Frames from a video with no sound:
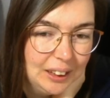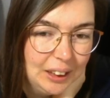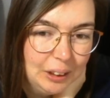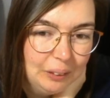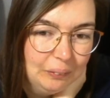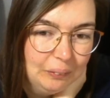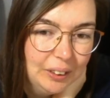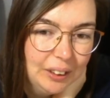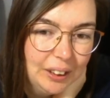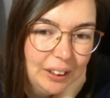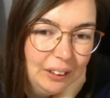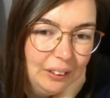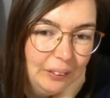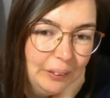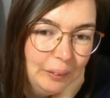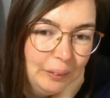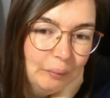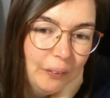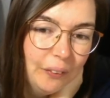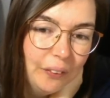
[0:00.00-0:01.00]
you want to
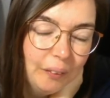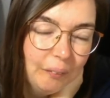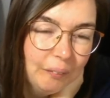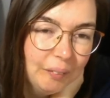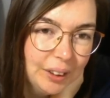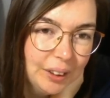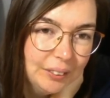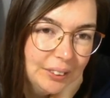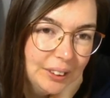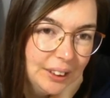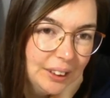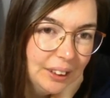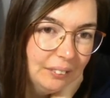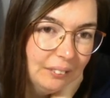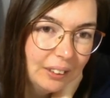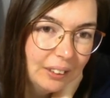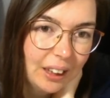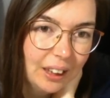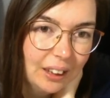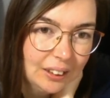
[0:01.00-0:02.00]
learn more about in
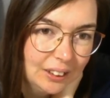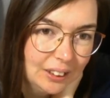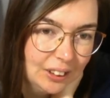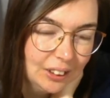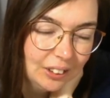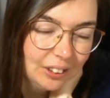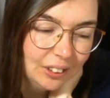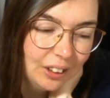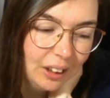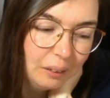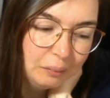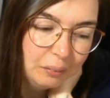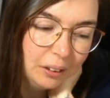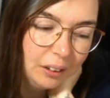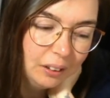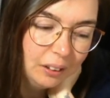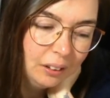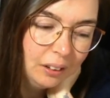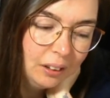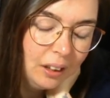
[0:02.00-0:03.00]
regards to
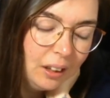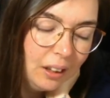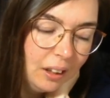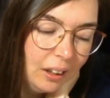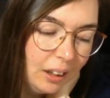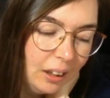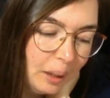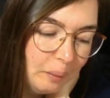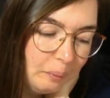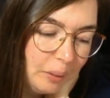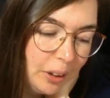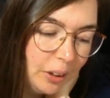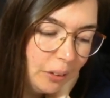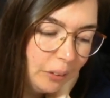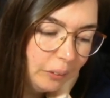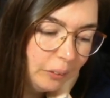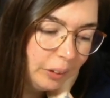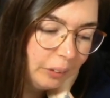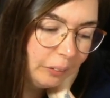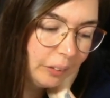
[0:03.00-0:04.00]
travel, let me
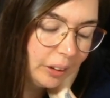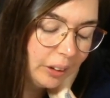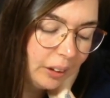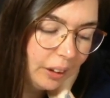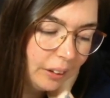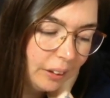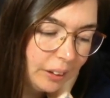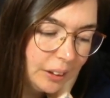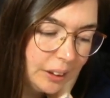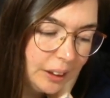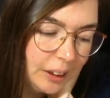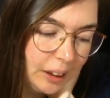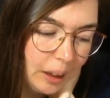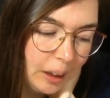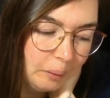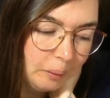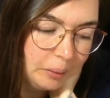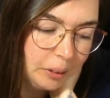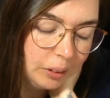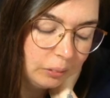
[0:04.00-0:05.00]
know. You can either
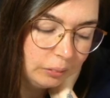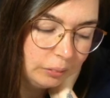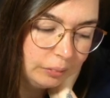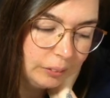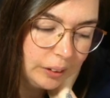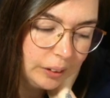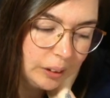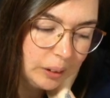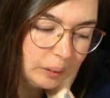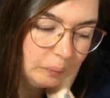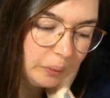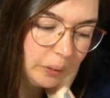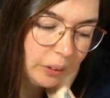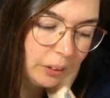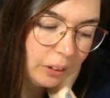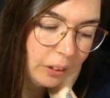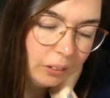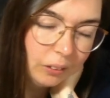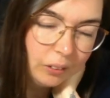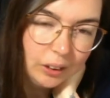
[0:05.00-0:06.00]
DM me on
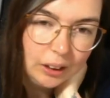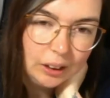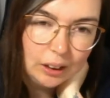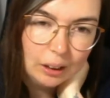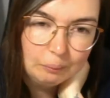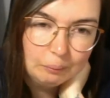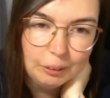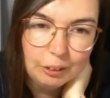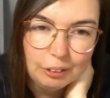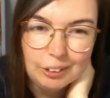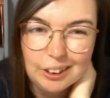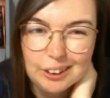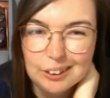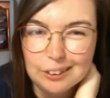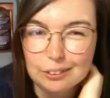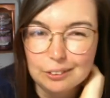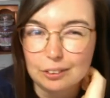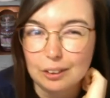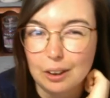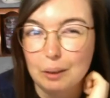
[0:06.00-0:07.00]
Facebook or DM me on
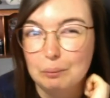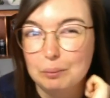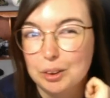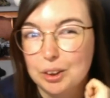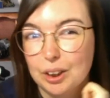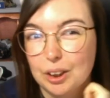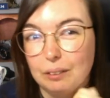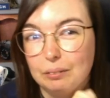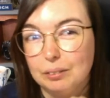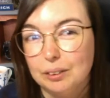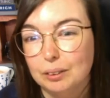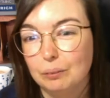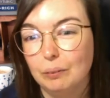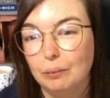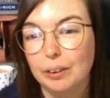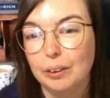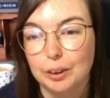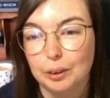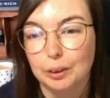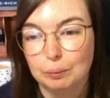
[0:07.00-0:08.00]
Instagram, whichever
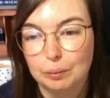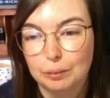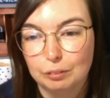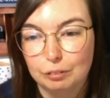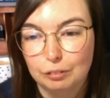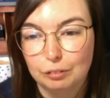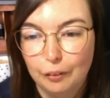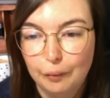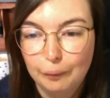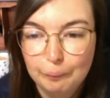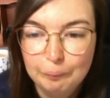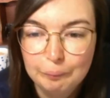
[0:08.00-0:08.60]
one you prefer.